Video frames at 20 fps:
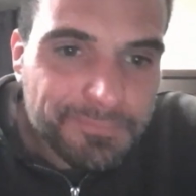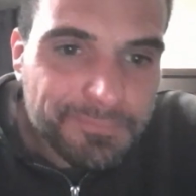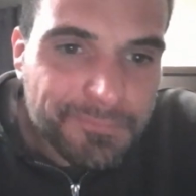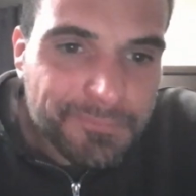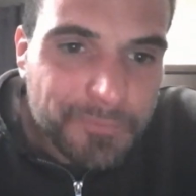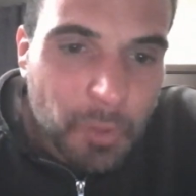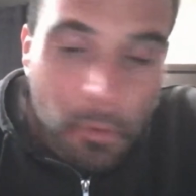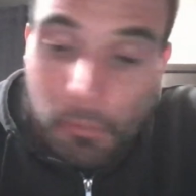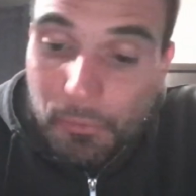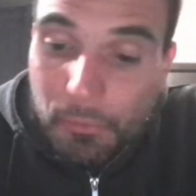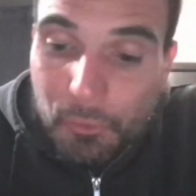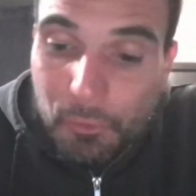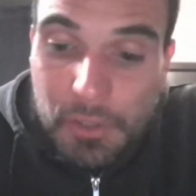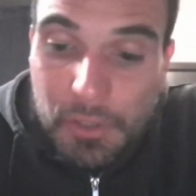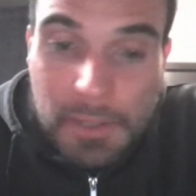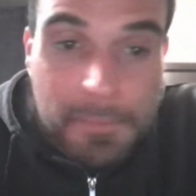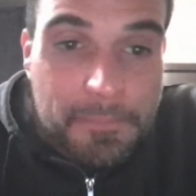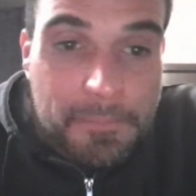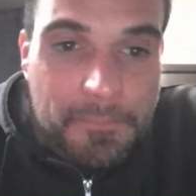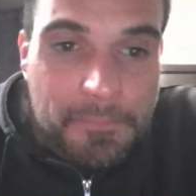or
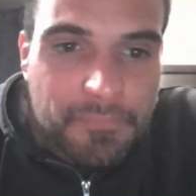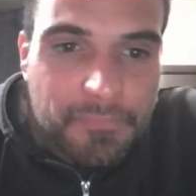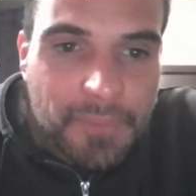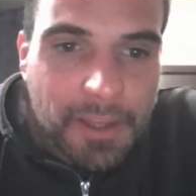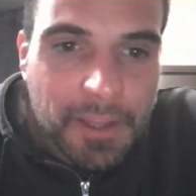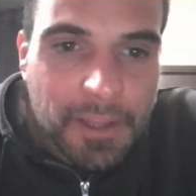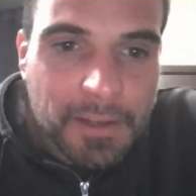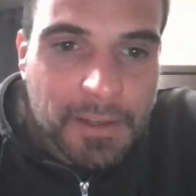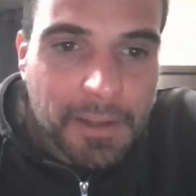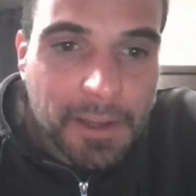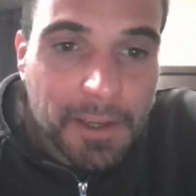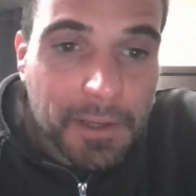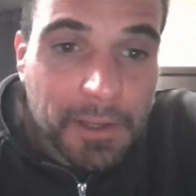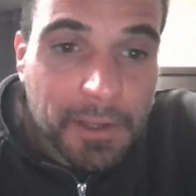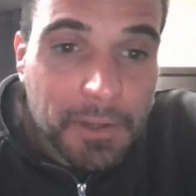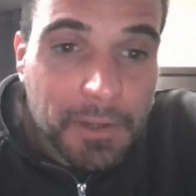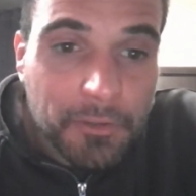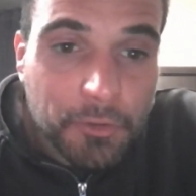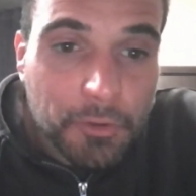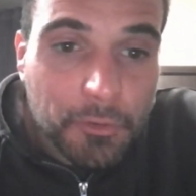3, and I
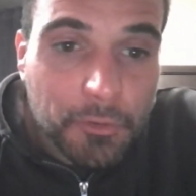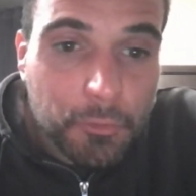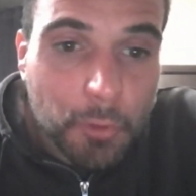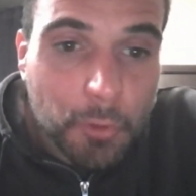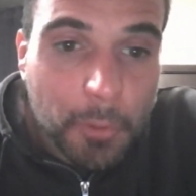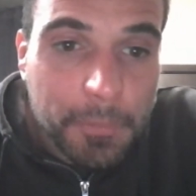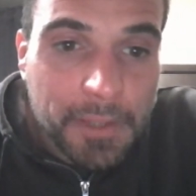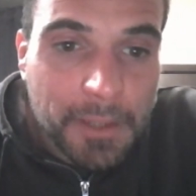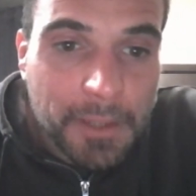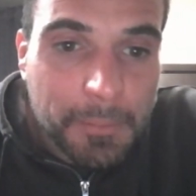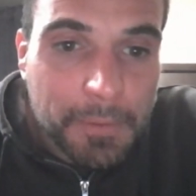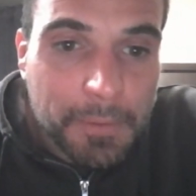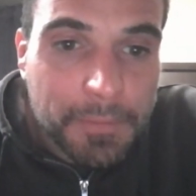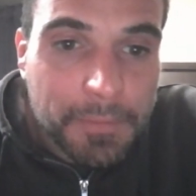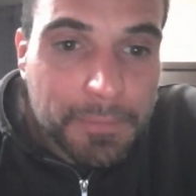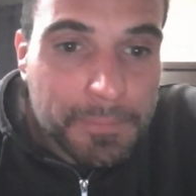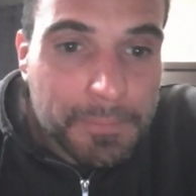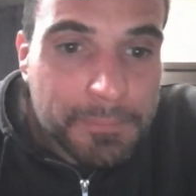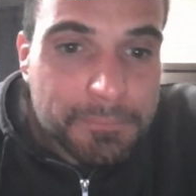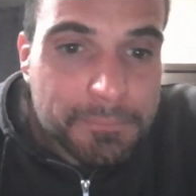can just drop them
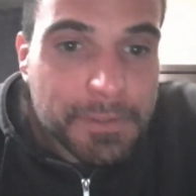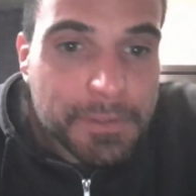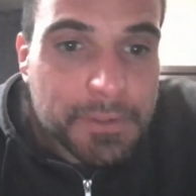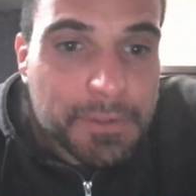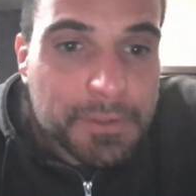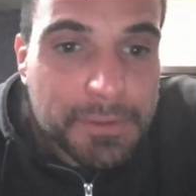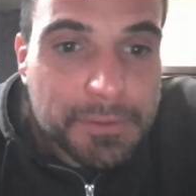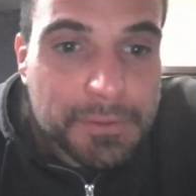if it's,